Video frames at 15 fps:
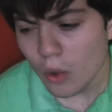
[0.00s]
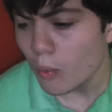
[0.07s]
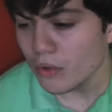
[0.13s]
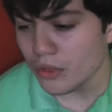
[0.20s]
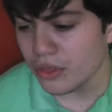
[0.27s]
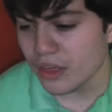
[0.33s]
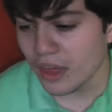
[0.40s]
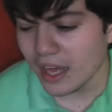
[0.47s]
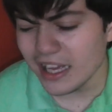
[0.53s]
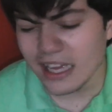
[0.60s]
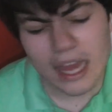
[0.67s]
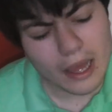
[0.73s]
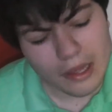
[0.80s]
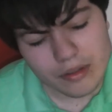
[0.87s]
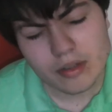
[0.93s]
would
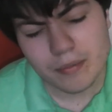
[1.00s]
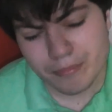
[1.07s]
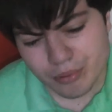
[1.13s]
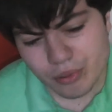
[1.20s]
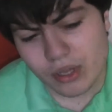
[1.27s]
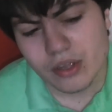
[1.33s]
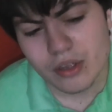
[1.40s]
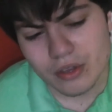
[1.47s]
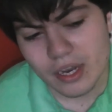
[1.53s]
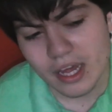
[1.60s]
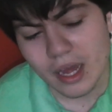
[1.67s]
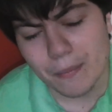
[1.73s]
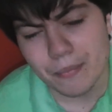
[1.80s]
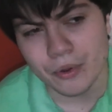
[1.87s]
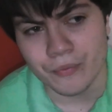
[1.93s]
say, yeah, that's a pretty good
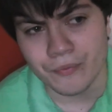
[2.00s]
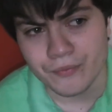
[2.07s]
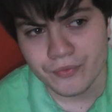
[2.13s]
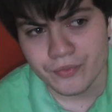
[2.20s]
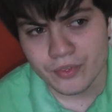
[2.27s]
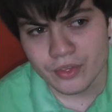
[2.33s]
album.